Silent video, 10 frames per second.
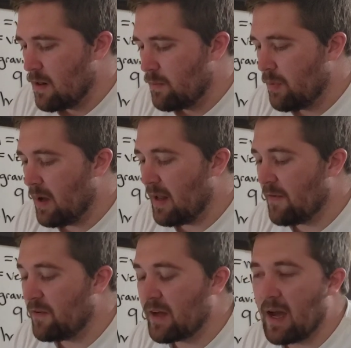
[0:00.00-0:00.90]
But
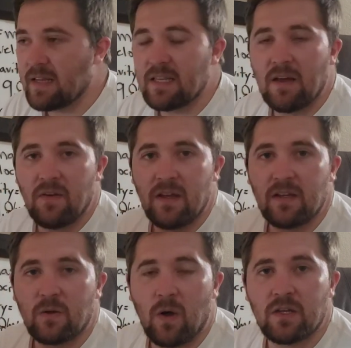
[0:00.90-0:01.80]
if you guys have any
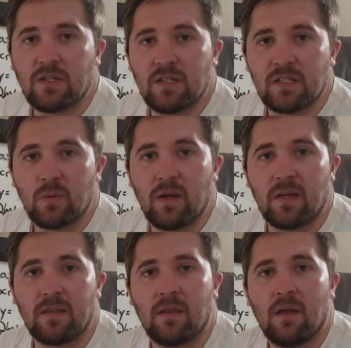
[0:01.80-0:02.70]
questions with